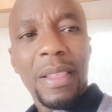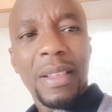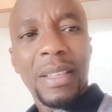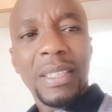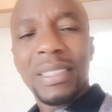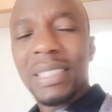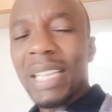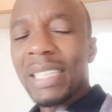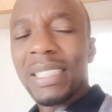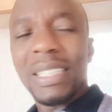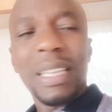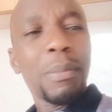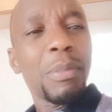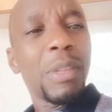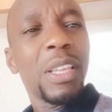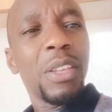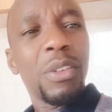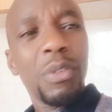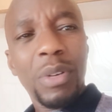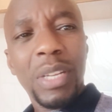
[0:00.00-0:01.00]
Start
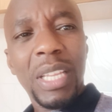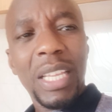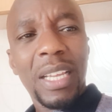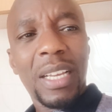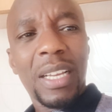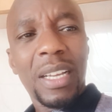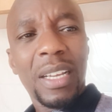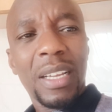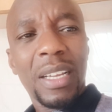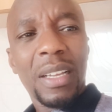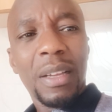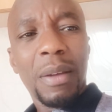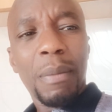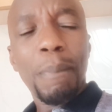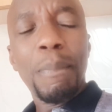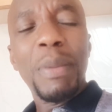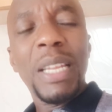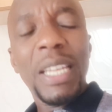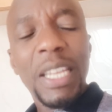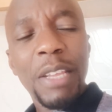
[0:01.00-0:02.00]
something unique.
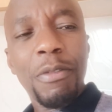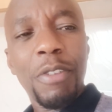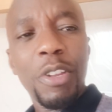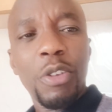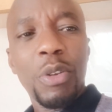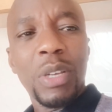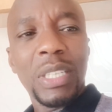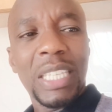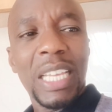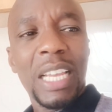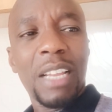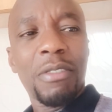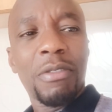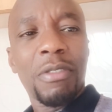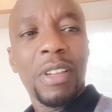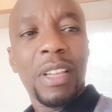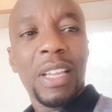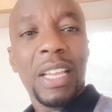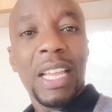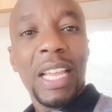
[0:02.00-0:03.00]
Believe in yourself
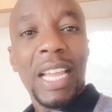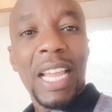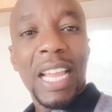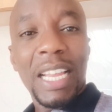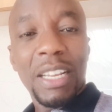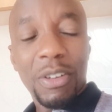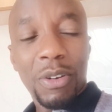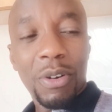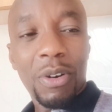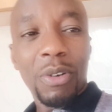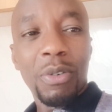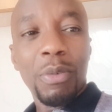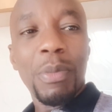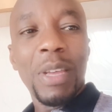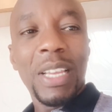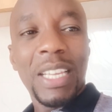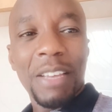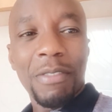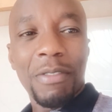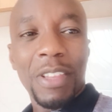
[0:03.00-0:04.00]
and God will
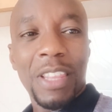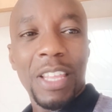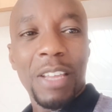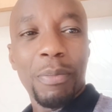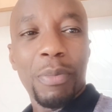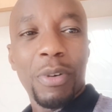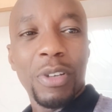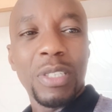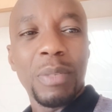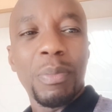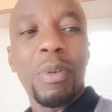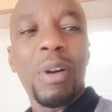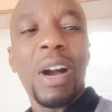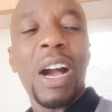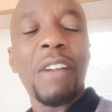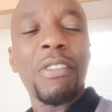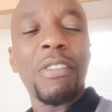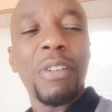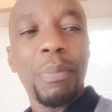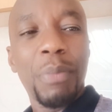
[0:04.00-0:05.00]
make everything possible.
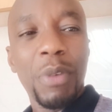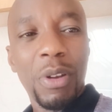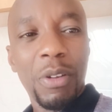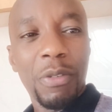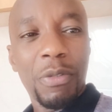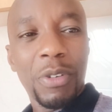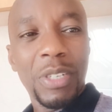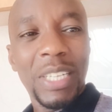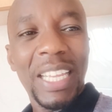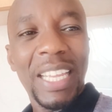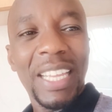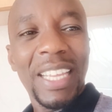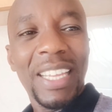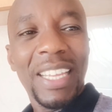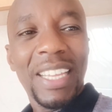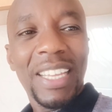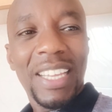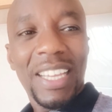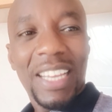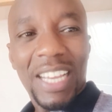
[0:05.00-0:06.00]
Have a beautiful day
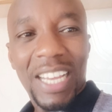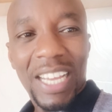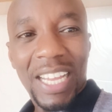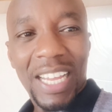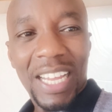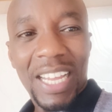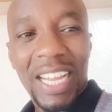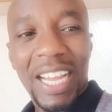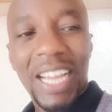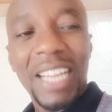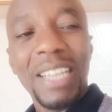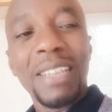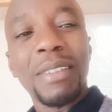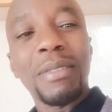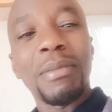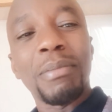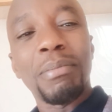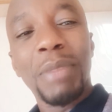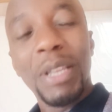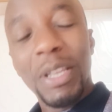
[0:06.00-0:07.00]

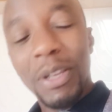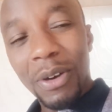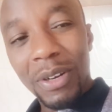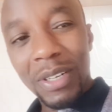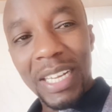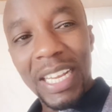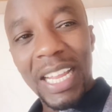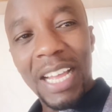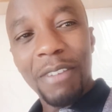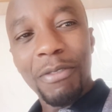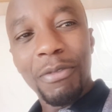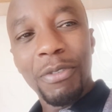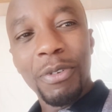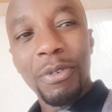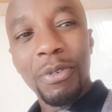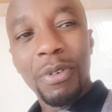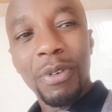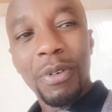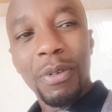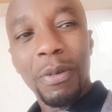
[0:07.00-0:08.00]
and may God love
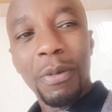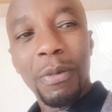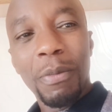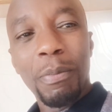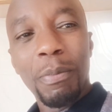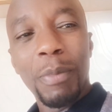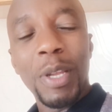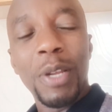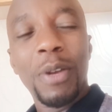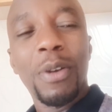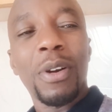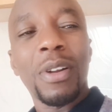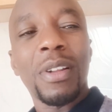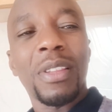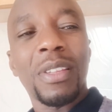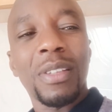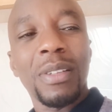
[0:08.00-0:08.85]
you. May God